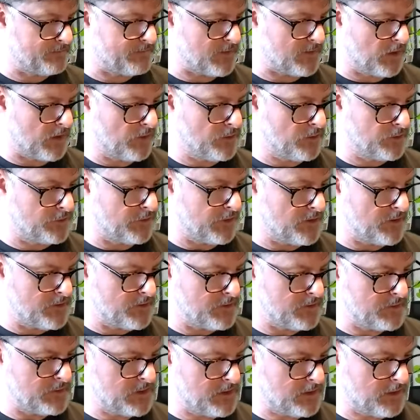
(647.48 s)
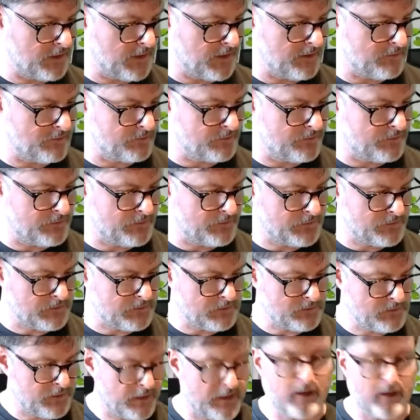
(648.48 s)
Also, you can have
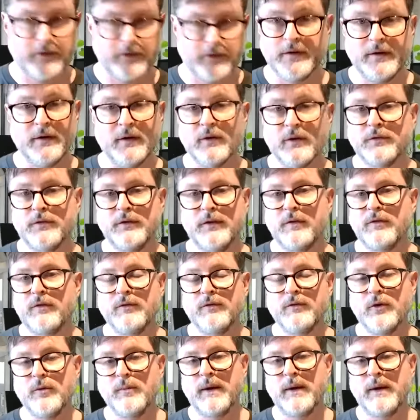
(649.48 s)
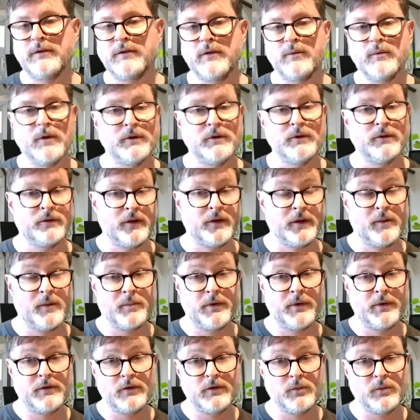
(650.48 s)
videos in lots of different formats at once. So you can
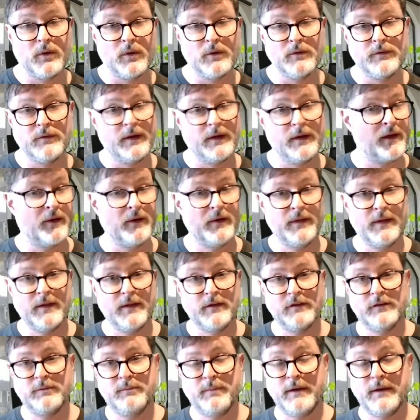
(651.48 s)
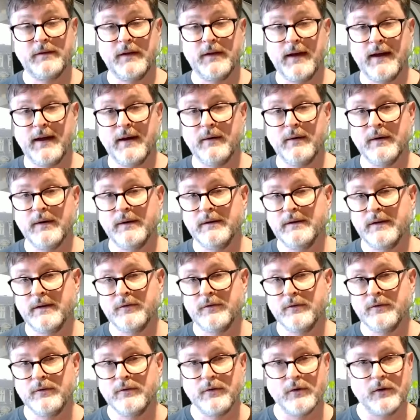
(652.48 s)
produce one video and then spit it out in
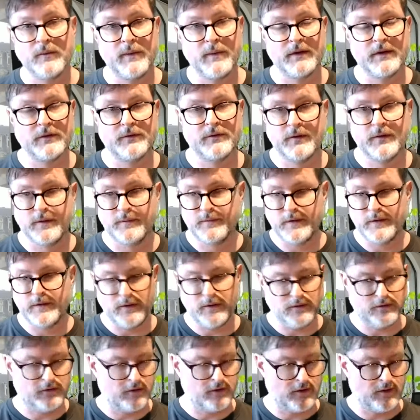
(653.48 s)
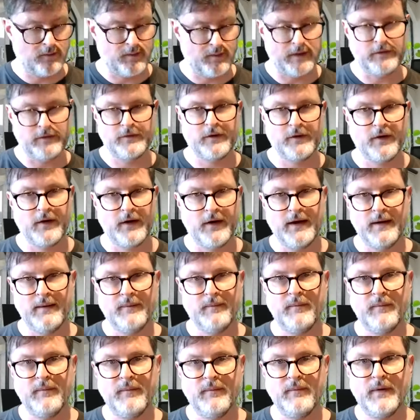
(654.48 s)
different formats for YouTube,
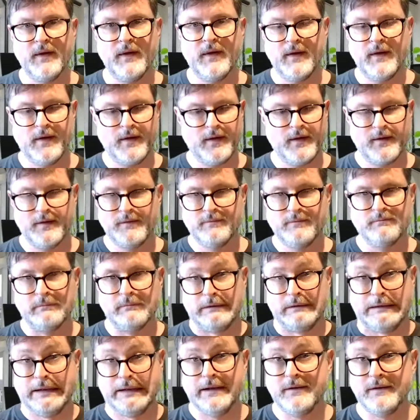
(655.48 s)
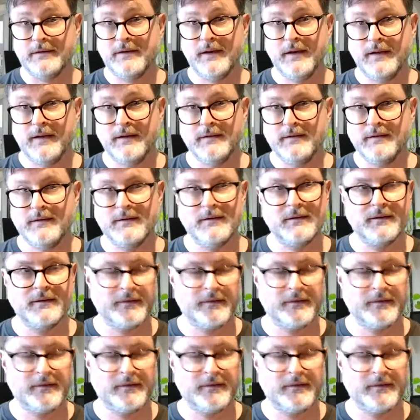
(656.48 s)
Instagram, LinkedIn,